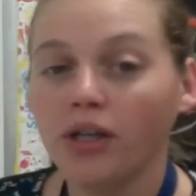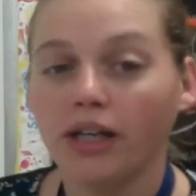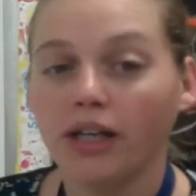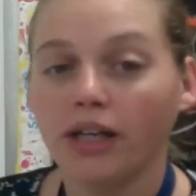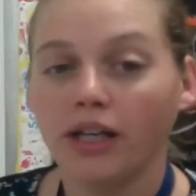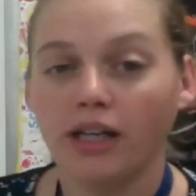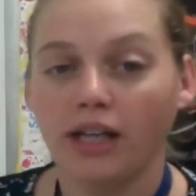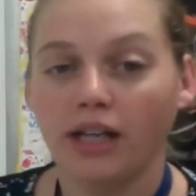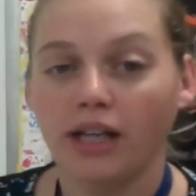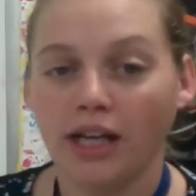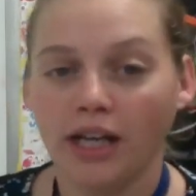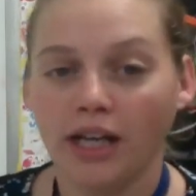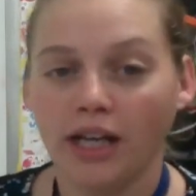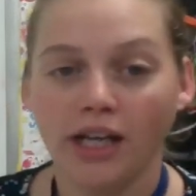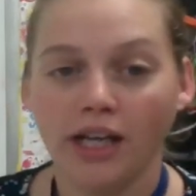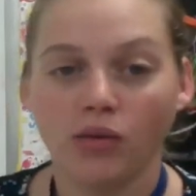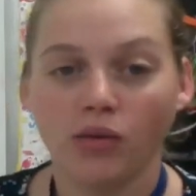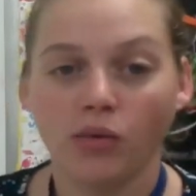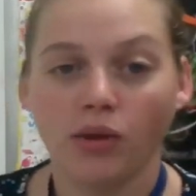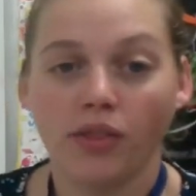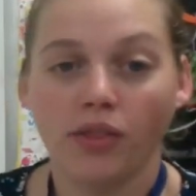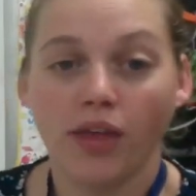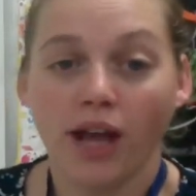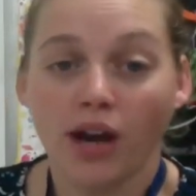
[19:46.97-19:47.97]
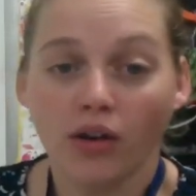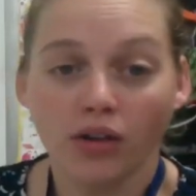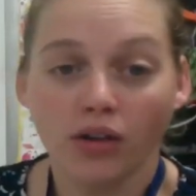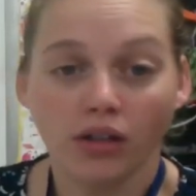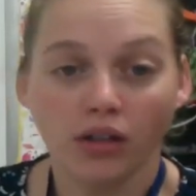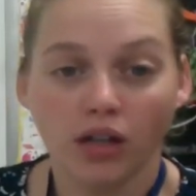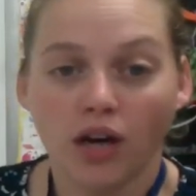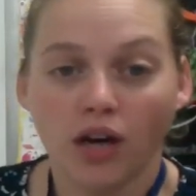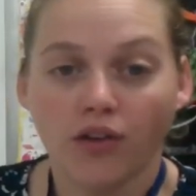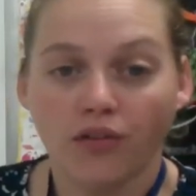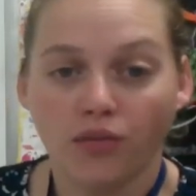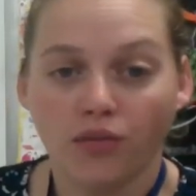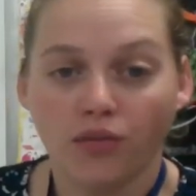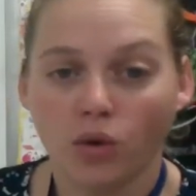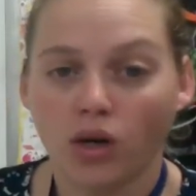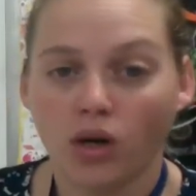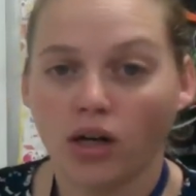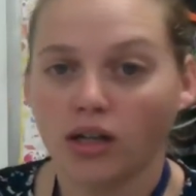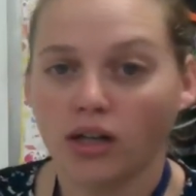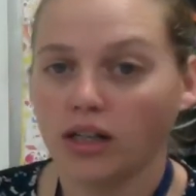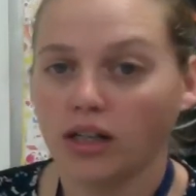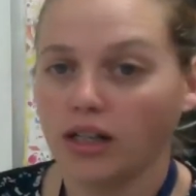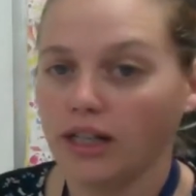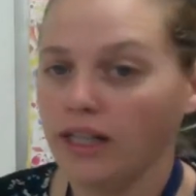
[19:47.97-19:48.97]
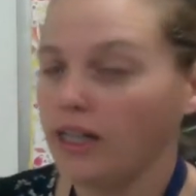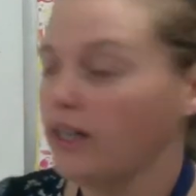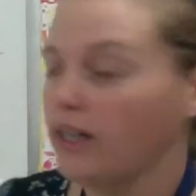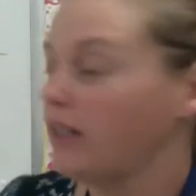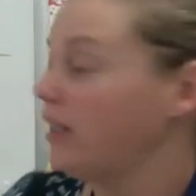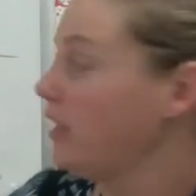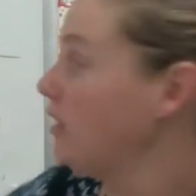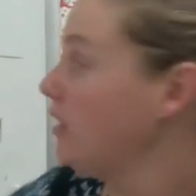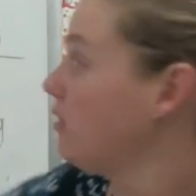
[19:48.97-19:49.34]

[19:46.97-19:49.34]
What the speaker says: an egg without a lot of water in it